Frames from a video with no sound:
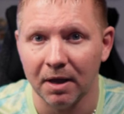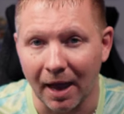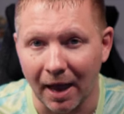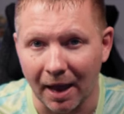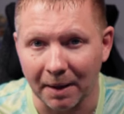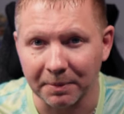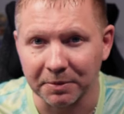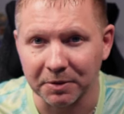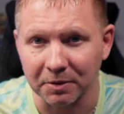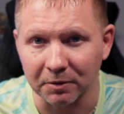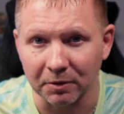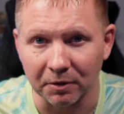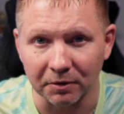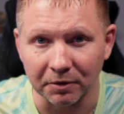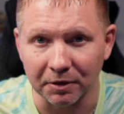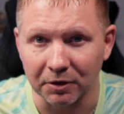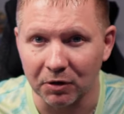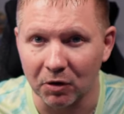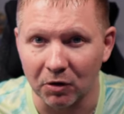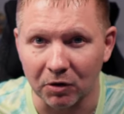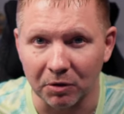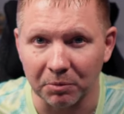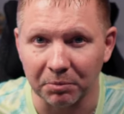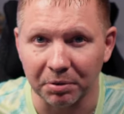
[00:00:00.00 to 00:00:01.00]
Absolutely
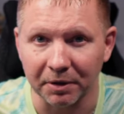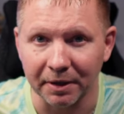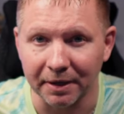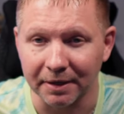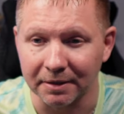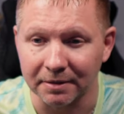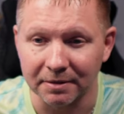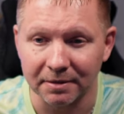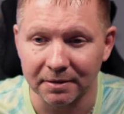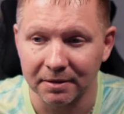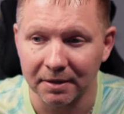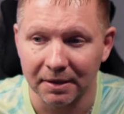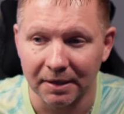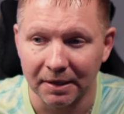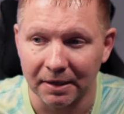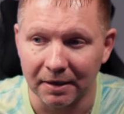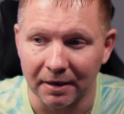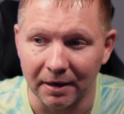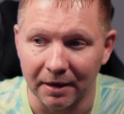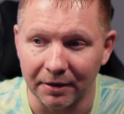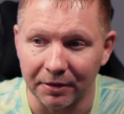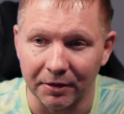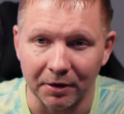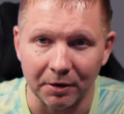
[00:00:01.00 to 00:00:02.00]
no complaints
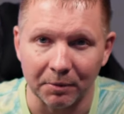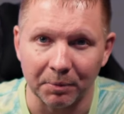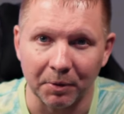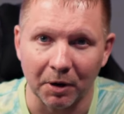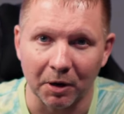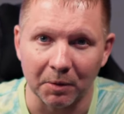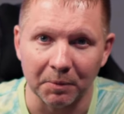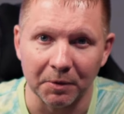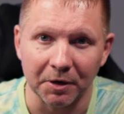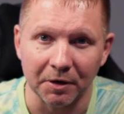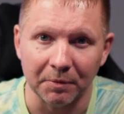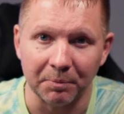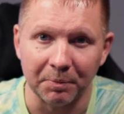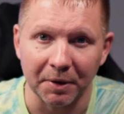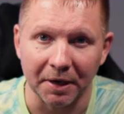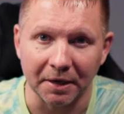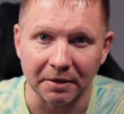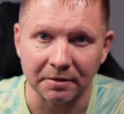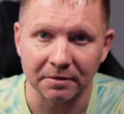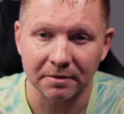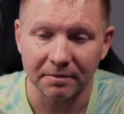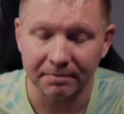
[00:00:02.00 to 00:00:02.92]
in the department of bass.